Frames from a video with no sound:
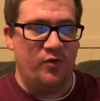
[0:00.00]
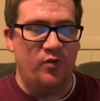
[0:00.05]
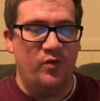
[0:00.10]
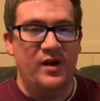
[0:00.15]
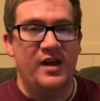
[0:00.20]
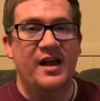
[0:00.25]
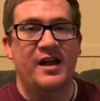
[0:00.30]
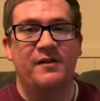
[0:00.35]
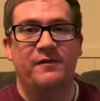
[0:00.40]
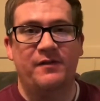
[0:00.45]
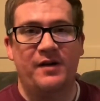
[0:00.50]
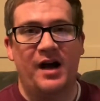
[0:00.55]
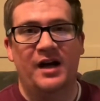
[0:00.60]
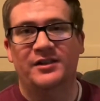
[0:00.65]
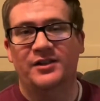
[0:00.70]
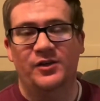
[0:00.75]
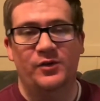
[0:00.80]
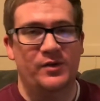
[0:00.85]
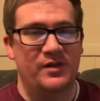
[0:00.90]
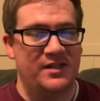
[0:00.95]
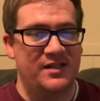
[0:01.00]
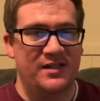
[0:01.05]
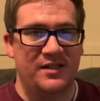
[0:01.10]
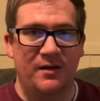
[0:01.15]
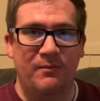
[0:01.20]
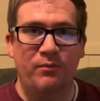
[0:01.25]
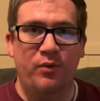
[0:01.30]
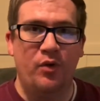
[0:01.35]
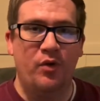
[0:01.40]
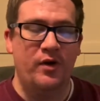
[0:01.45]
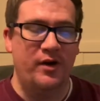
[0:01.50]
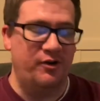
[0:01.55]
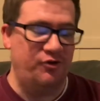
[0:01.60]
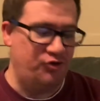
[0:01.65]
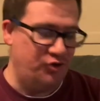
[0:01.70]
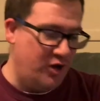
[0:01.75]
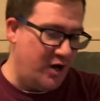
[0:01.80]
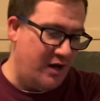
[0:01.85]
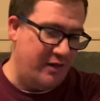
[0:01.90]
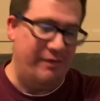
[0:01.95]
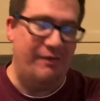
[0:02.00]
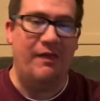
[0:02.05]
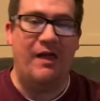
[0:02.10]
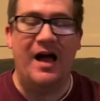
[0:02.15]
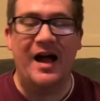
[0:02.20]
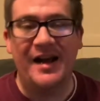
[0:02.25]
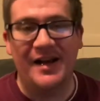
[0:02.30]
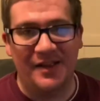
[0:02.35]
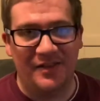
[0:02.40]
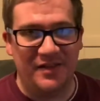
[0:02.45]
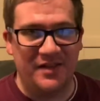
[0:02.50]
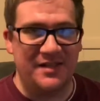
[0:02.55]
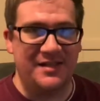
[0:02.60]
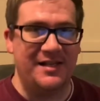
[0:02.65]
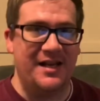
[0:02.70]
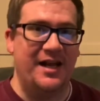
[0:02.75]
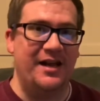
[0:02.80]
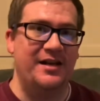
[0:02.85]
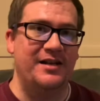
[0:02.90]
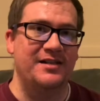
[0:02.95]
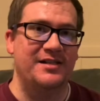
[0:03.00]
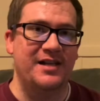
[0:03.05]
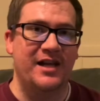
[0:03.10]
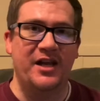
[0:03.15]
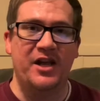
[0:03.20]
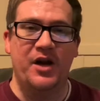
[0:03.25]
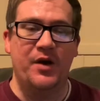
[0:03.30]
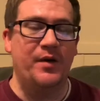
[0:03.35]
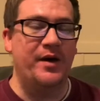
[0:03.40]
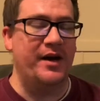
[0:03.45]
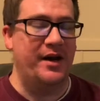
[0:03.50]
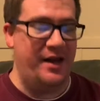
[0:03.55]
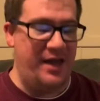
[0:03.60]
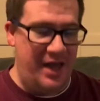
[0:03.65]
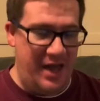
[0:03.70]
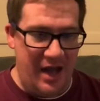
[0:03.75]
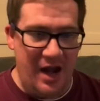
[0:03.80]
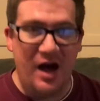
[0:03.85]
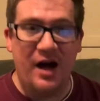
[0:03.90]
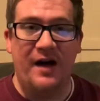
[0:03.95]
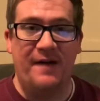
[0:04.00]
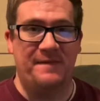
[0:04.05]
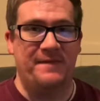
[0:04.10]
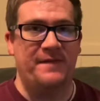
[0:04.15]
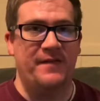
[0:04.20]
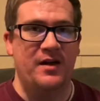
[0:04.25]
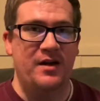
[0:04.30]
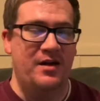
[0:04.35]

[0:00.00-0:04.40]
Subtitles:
we have got to at some point draw a line in the sand and say, you know what, enough.